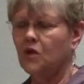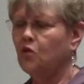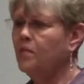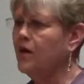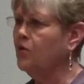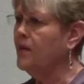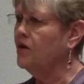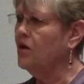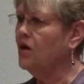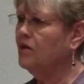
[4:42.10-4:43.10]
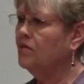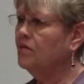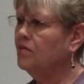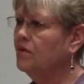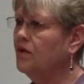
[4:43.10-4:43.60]
You may or may not.
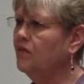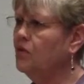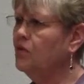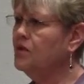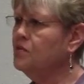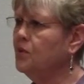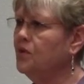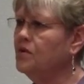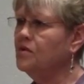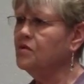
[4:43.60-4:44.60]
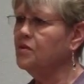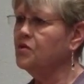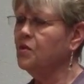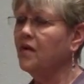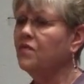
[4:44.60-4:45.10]
Whatever you experience is
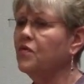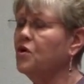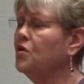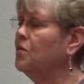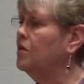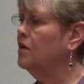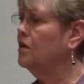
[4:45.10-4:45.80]
what's right for you.